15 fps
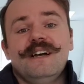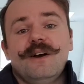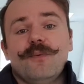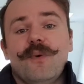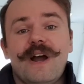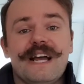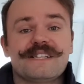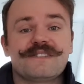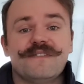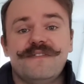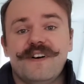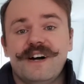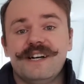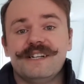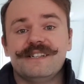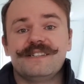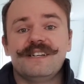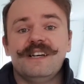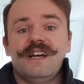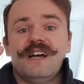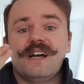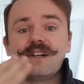where to find
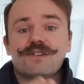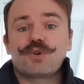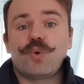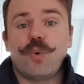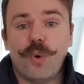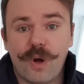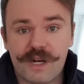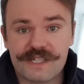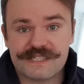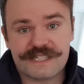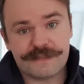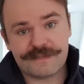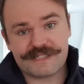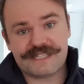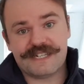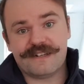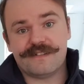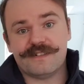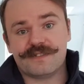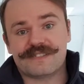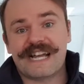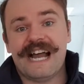quality materials,